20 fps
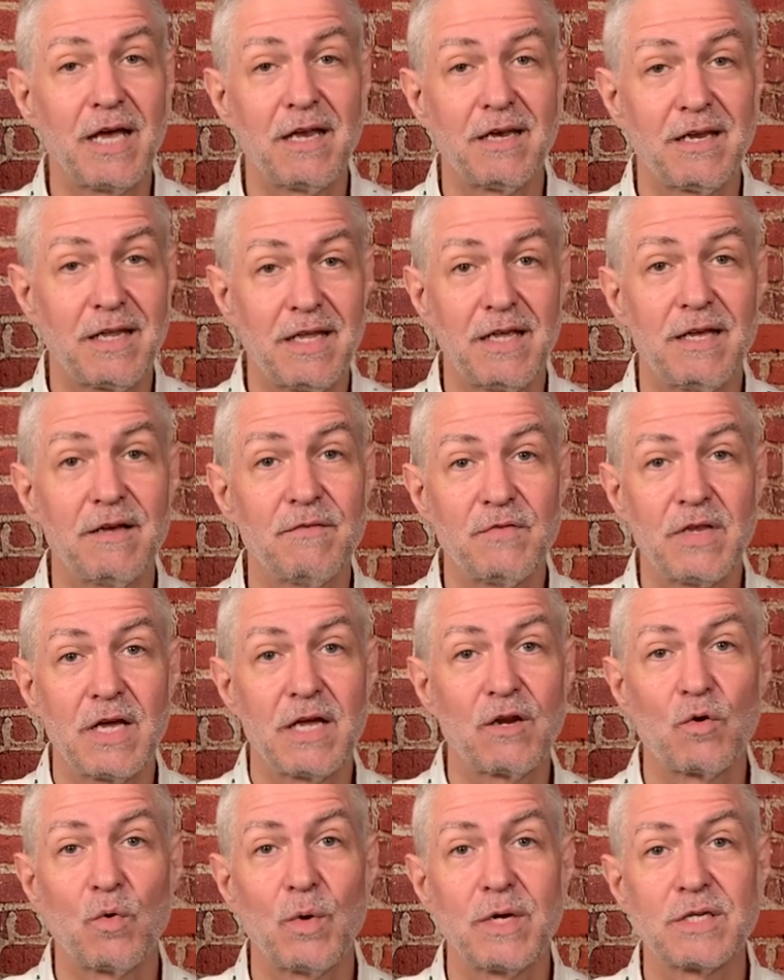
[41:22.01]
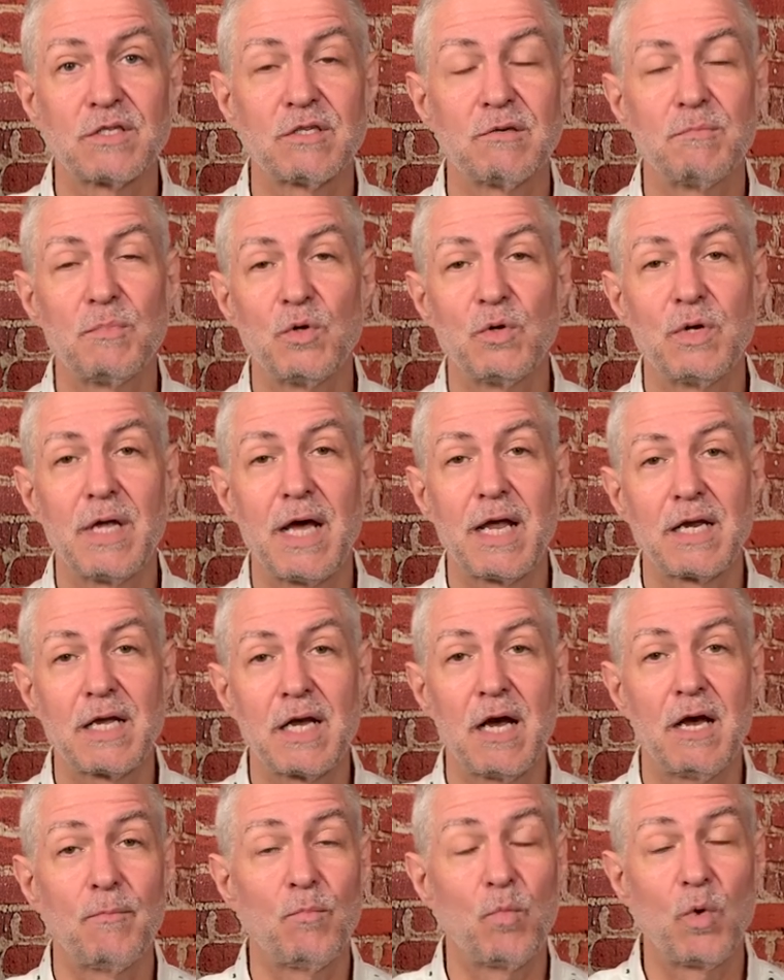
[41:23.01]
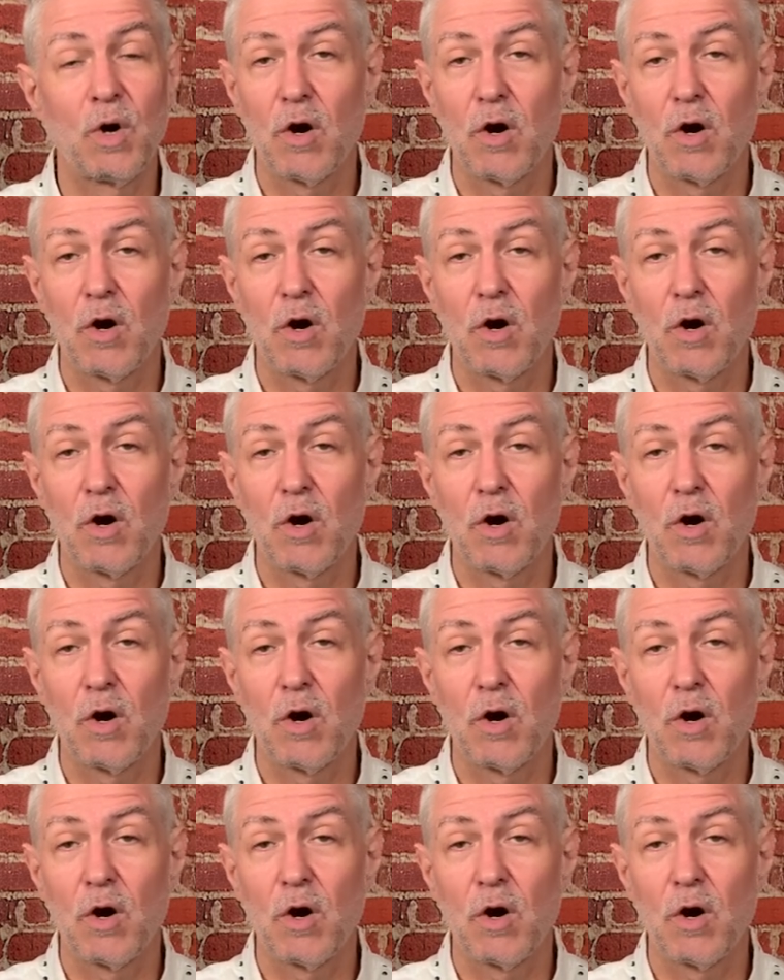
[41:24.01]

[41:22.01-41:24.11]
at give.questcebu.com,